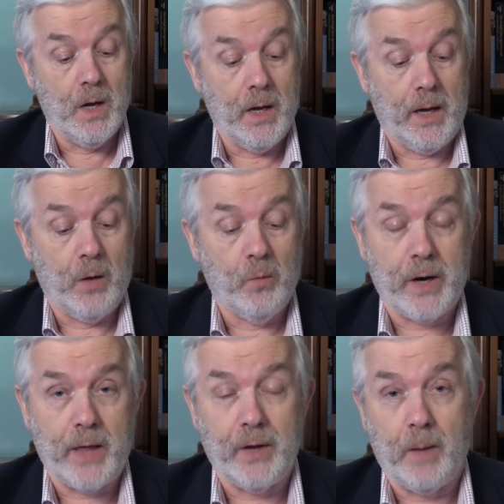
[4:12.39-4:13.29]
Uh, what
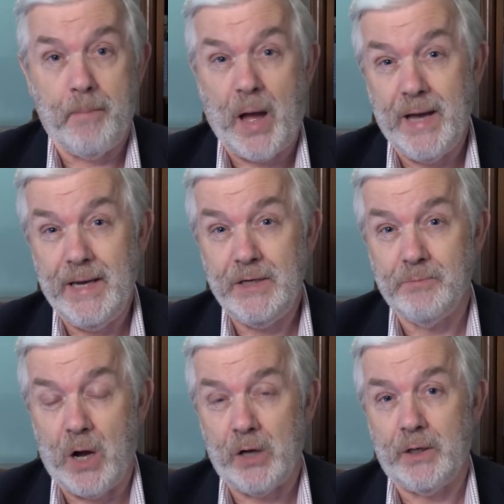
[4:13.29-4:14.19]
other paid
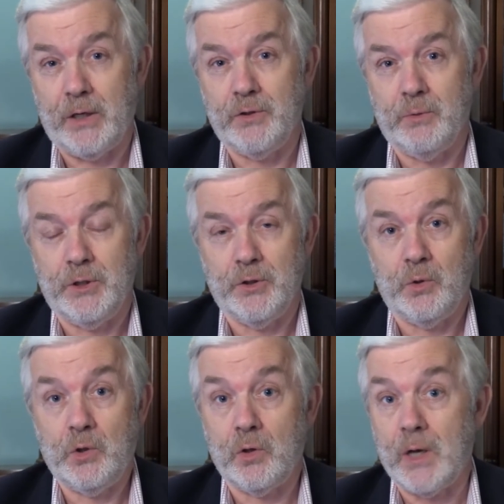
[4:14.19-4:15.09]
marketing do we do?
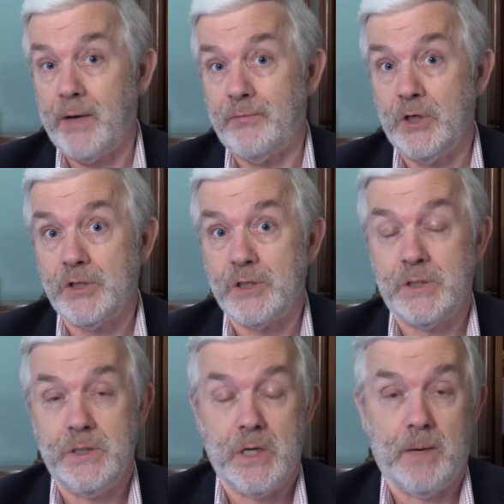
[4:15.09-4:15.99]
Google
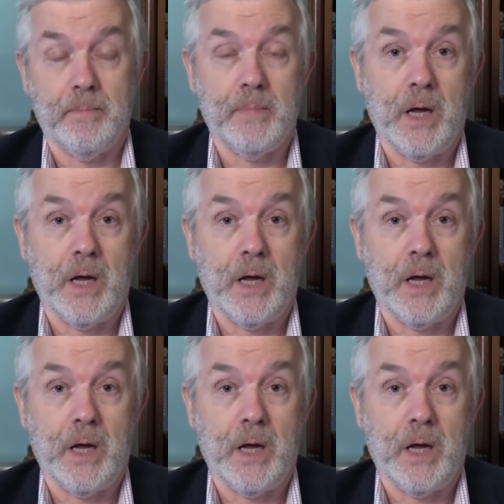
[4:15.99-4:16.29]
Adwords, yep.